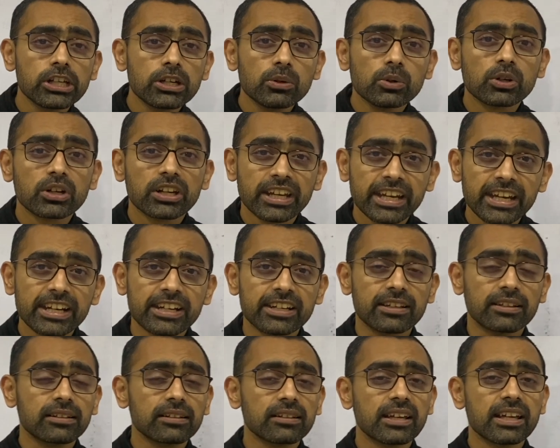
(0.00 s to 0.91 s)
you
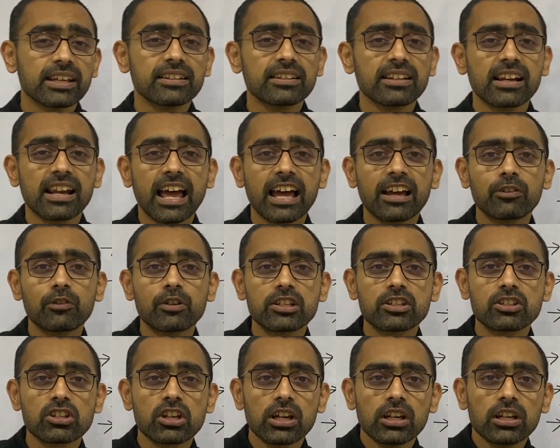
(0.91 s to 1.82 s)
read in the
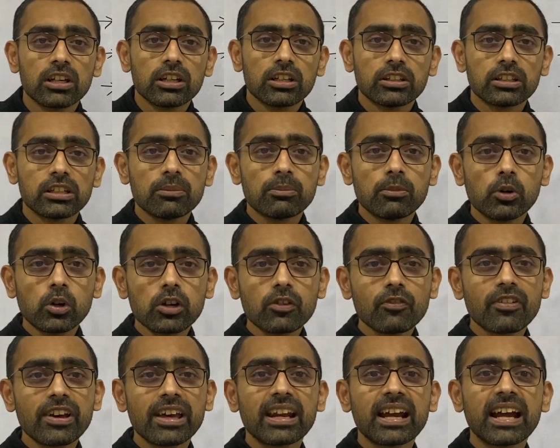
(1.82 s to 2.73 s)
language, the more
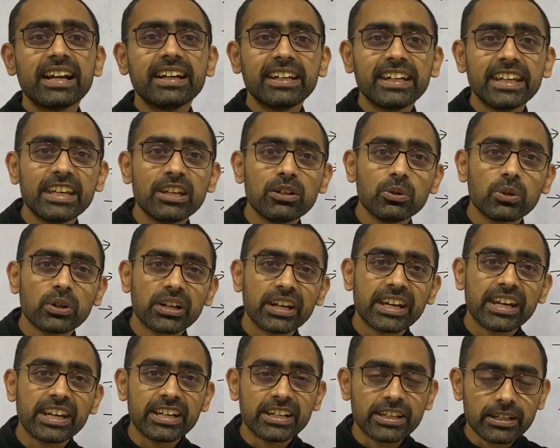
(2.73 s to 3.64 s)
variety you
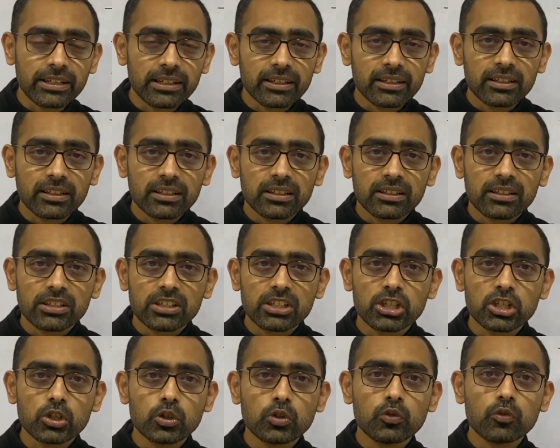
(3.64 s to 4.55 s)
read,
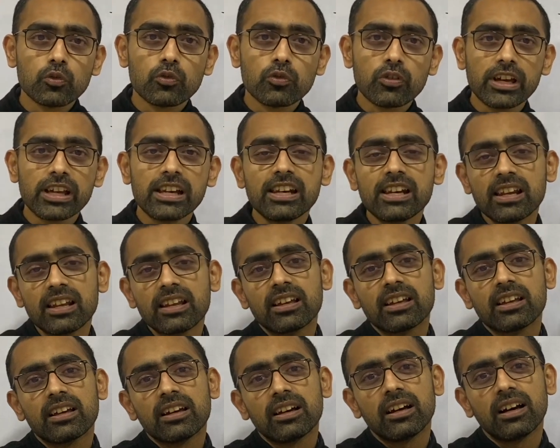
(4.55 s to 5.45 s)
you
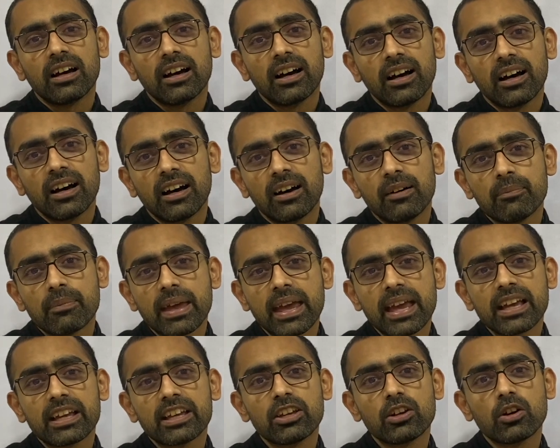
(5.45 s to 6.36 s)
will
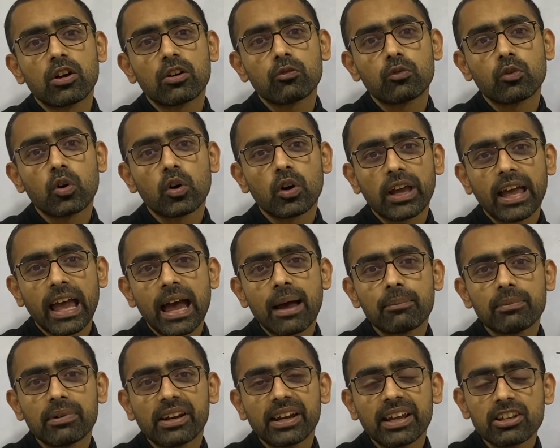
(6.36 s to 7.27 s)
make your
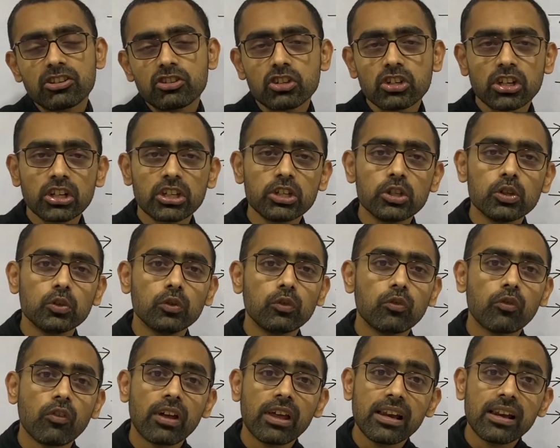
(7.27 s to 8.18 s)
vocab rich, you
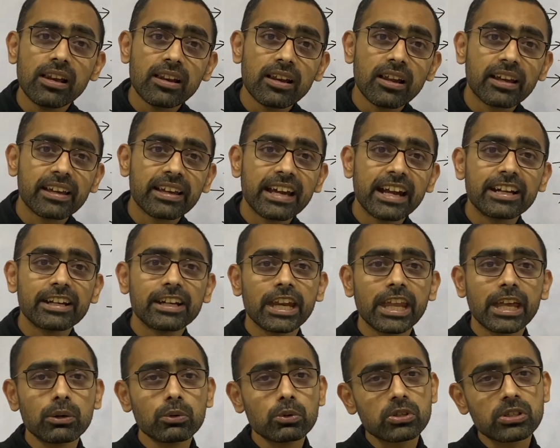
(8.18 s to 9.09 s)
will get
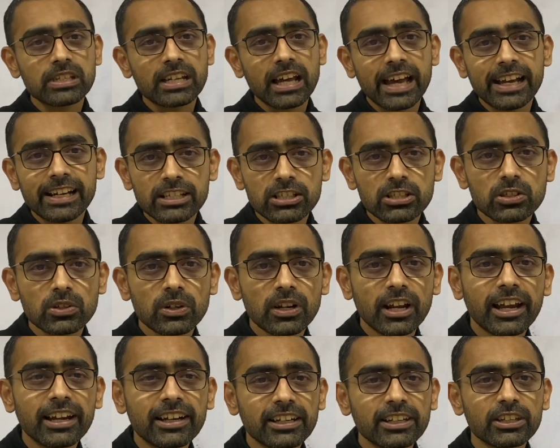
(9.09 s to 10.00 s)
new styles to
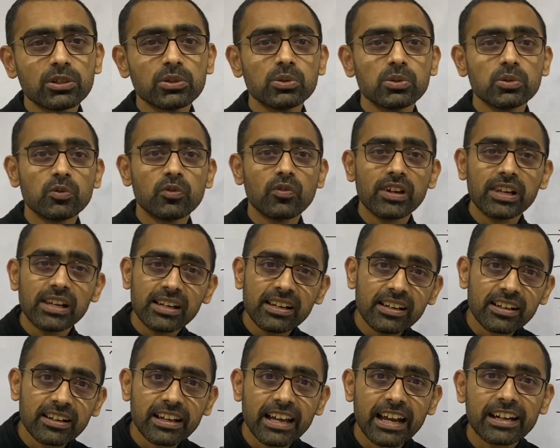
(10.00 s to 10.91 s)
write, you
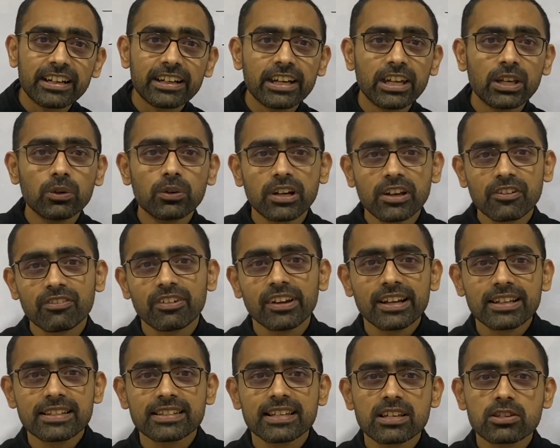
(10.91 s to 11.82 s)
will get new
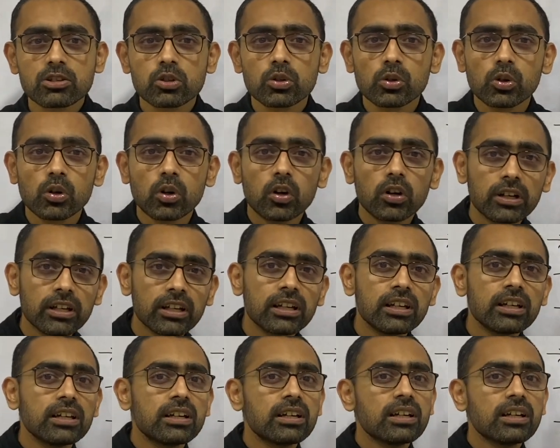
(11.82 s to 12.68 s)
references to quote,